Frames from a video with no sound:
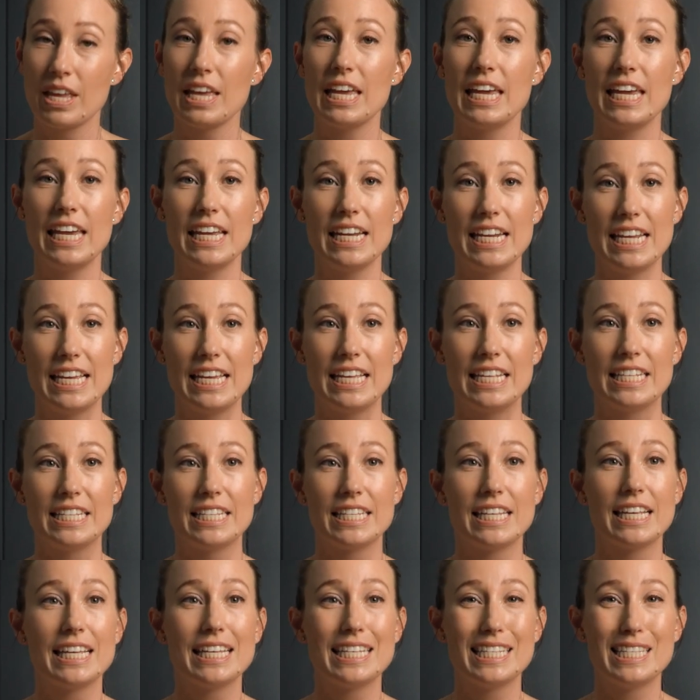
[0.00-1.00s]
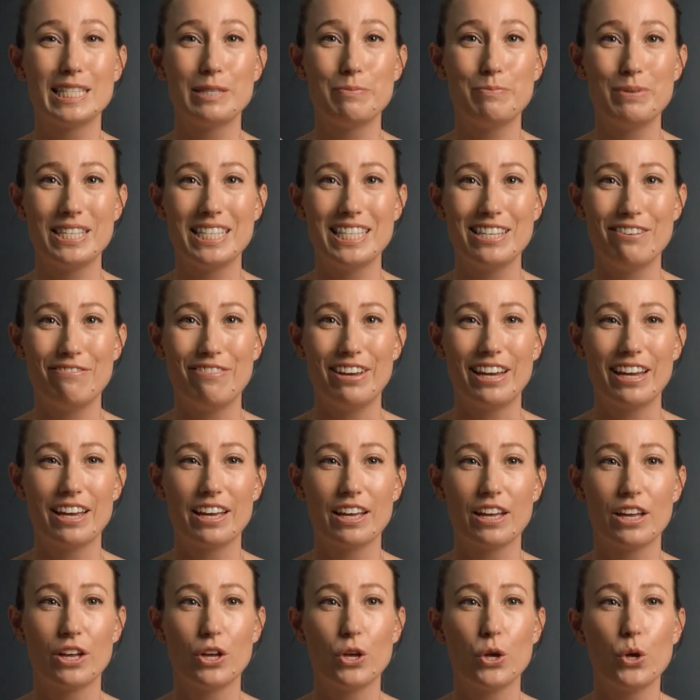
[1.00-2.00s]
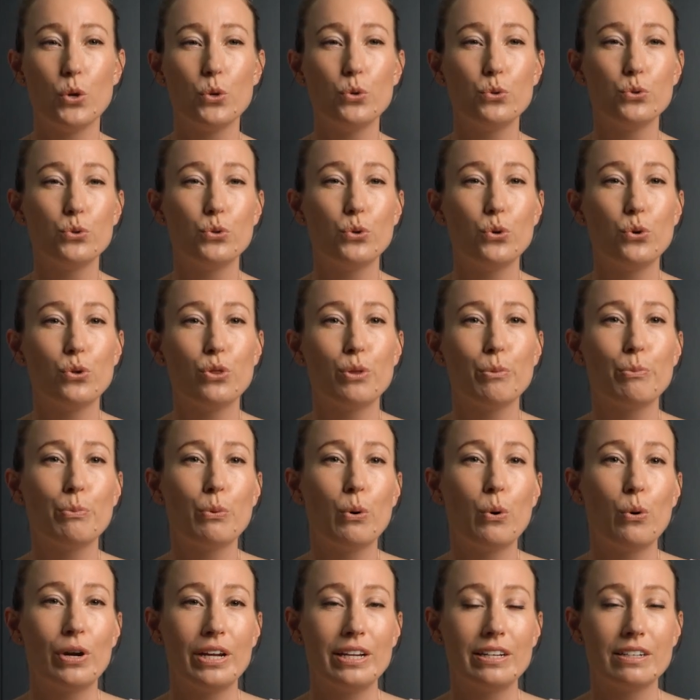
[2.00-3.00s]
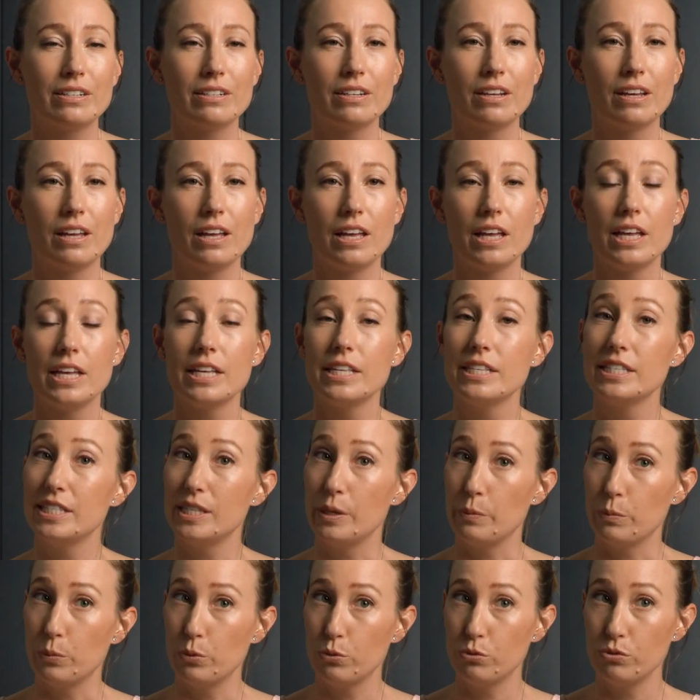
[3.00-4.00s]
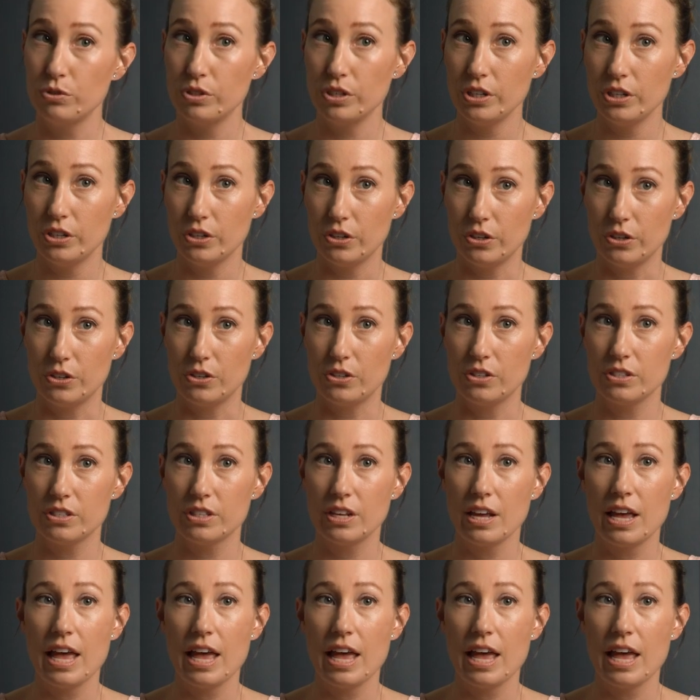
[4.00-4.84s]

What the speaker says: It is specific, to the point, simple to use,